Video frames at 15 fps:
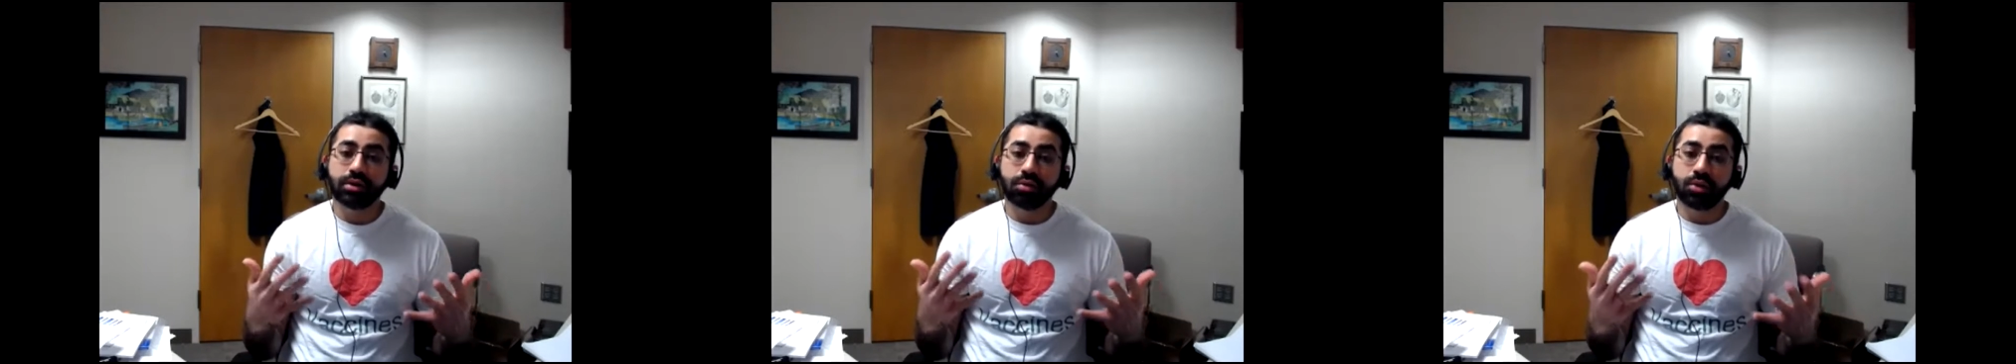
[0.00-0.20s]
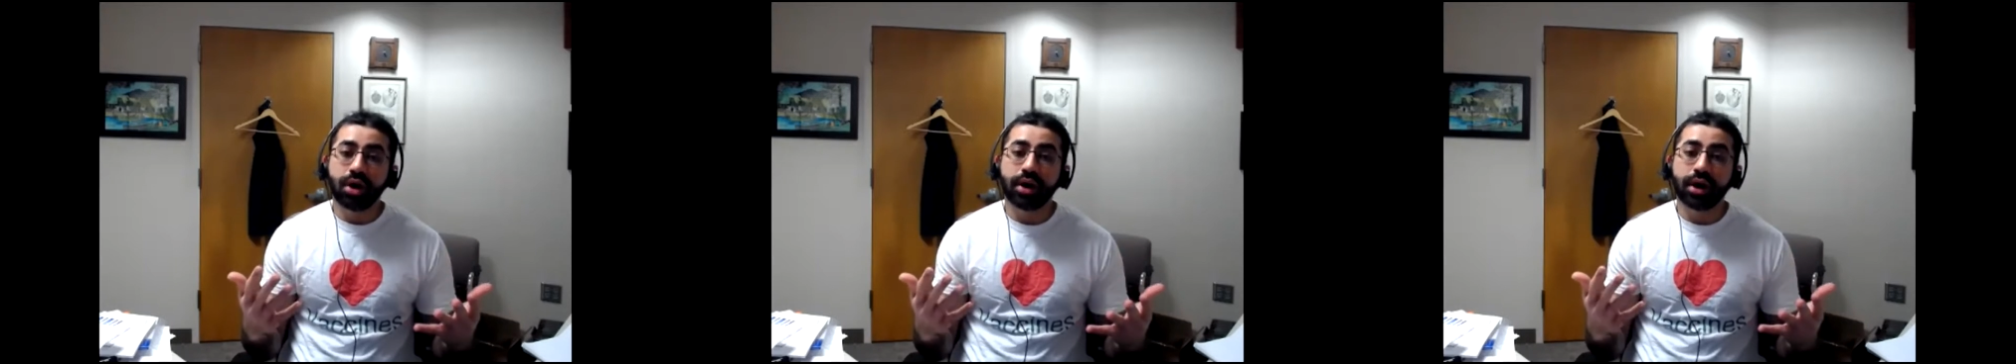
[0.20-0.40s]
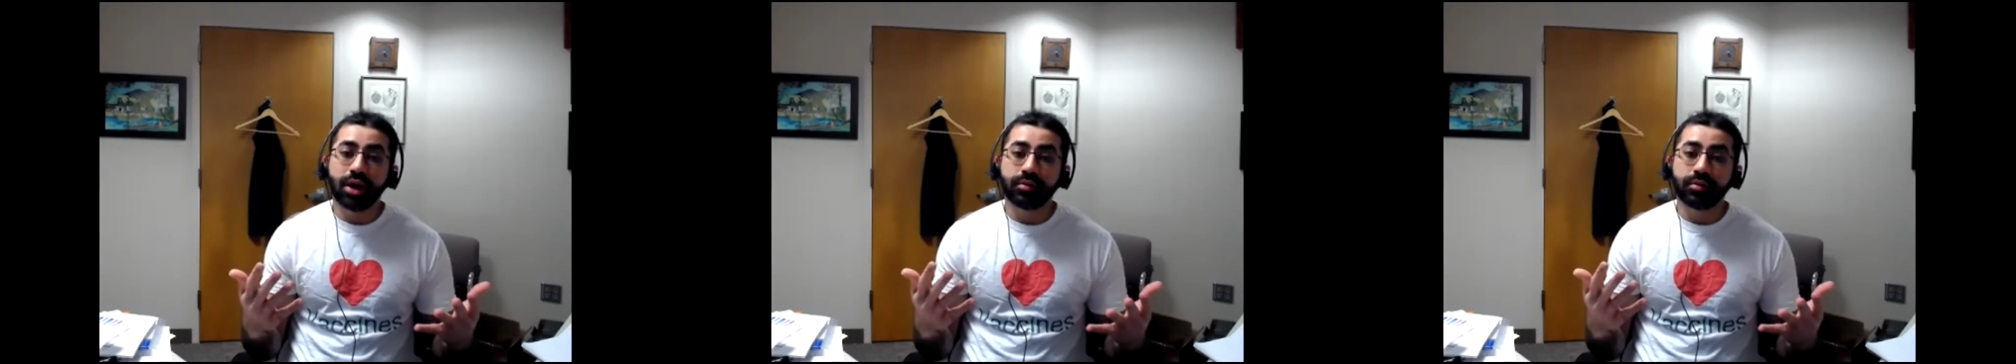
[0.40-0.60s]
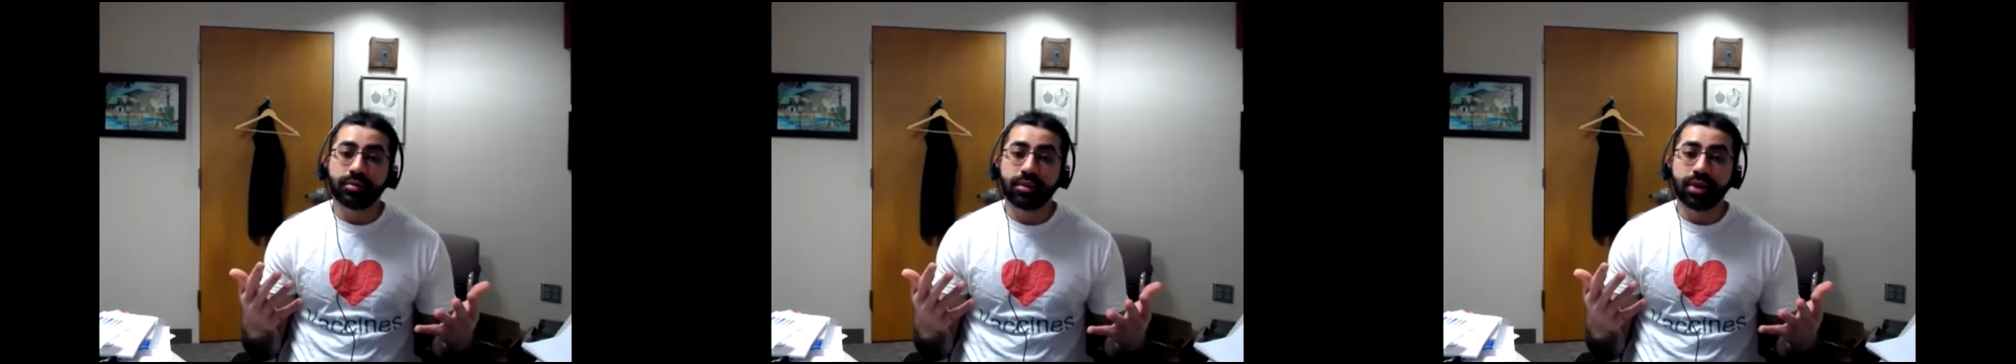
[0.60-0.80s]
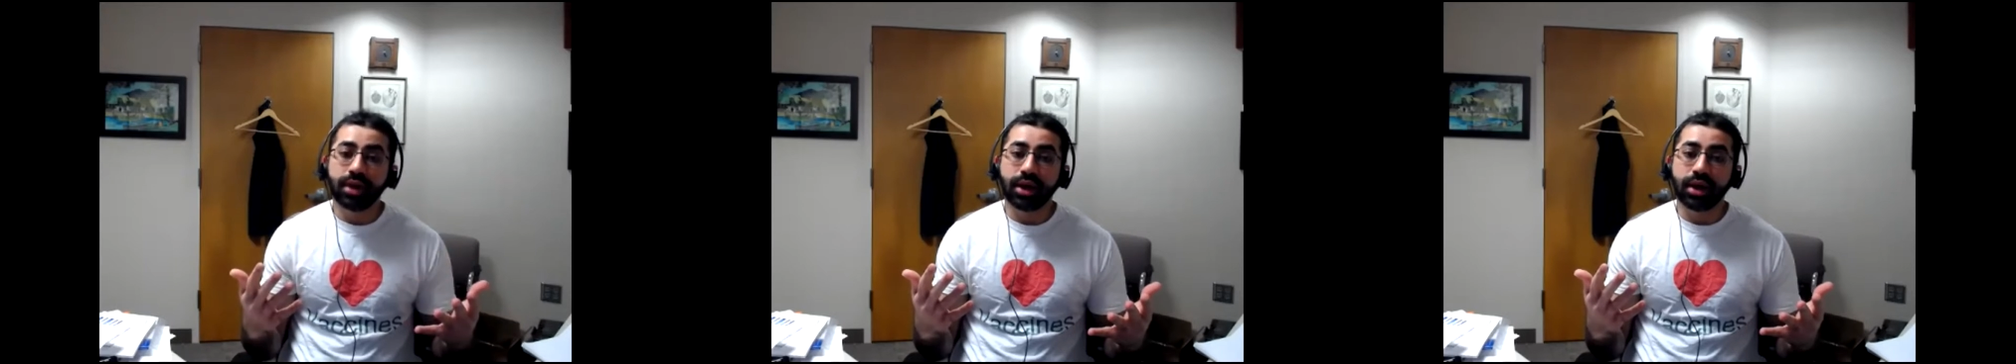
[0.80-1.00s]
what helps
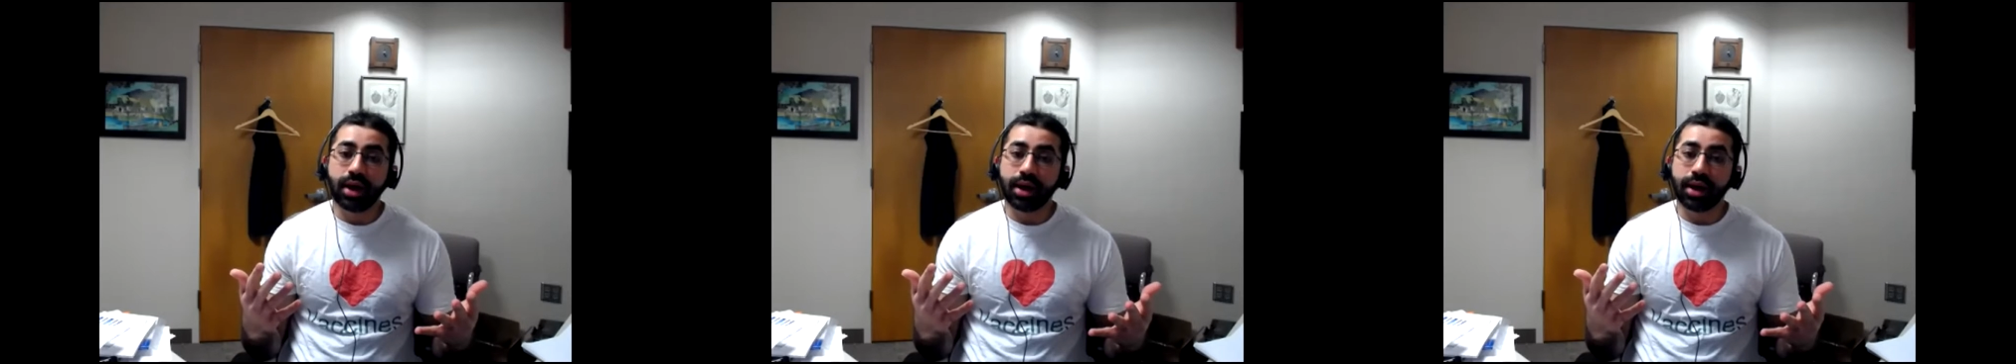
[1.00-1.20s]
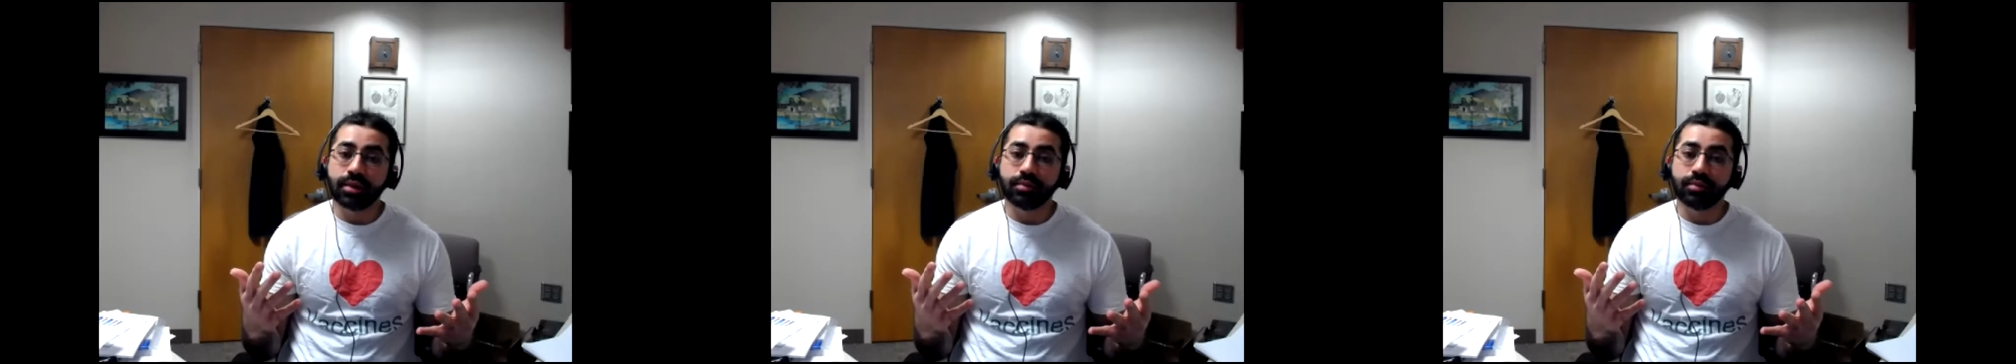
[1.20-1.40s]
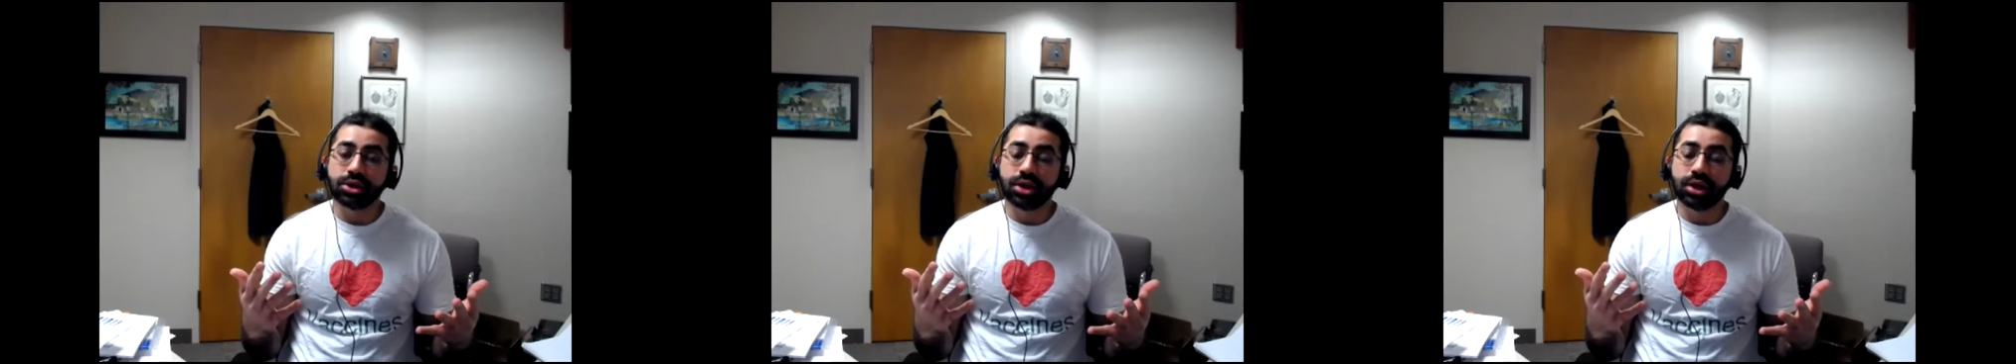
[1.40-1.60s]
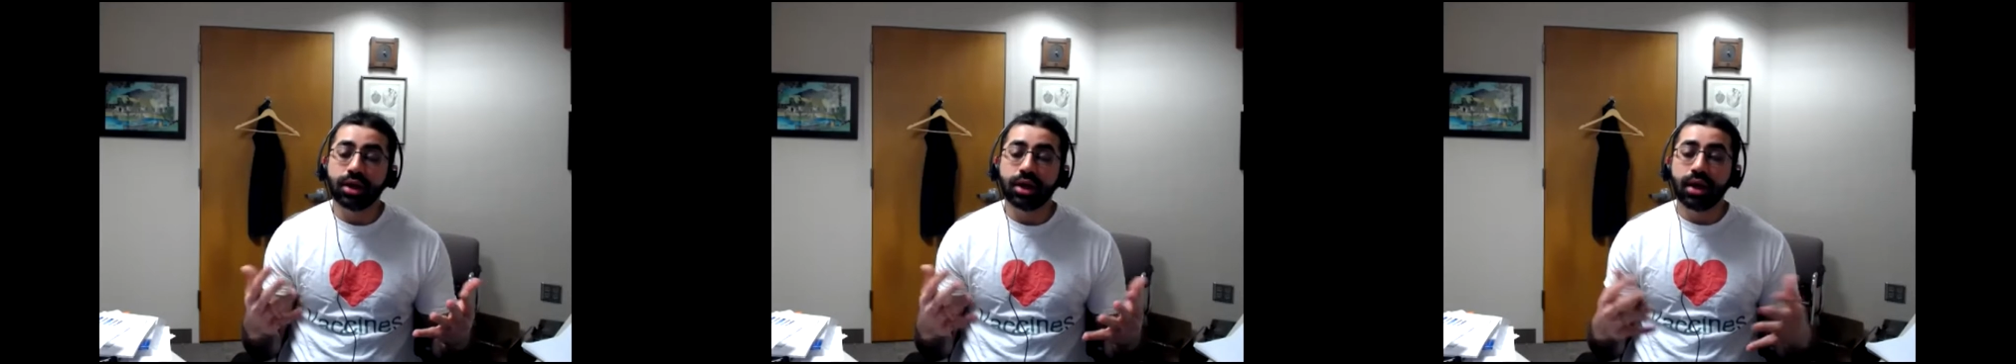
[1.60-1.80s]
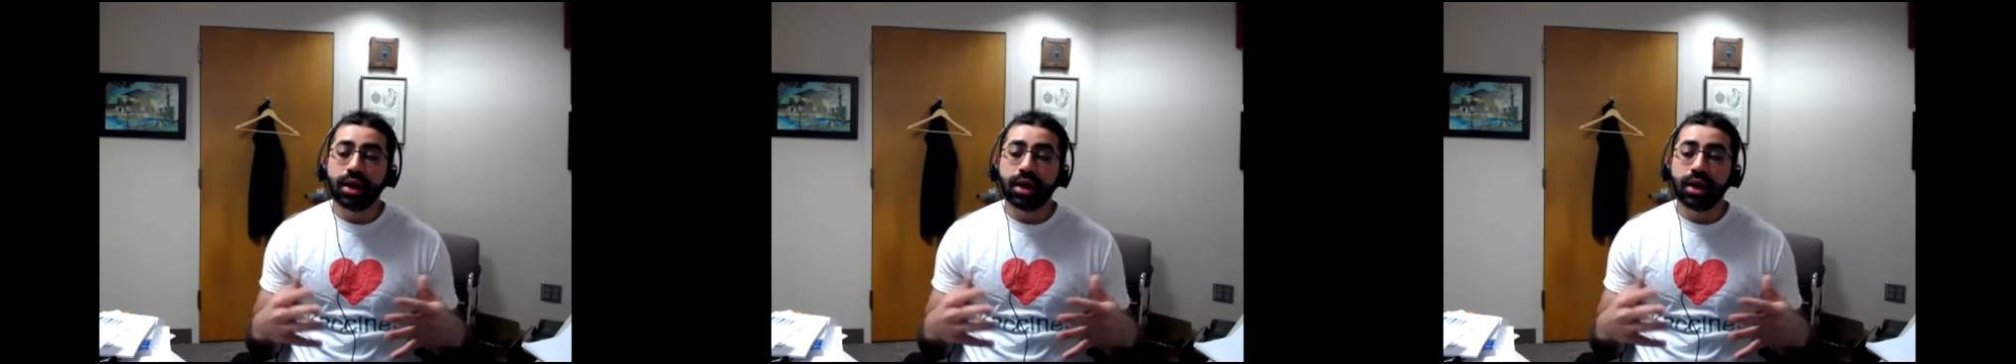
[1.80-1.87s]
be an IMG.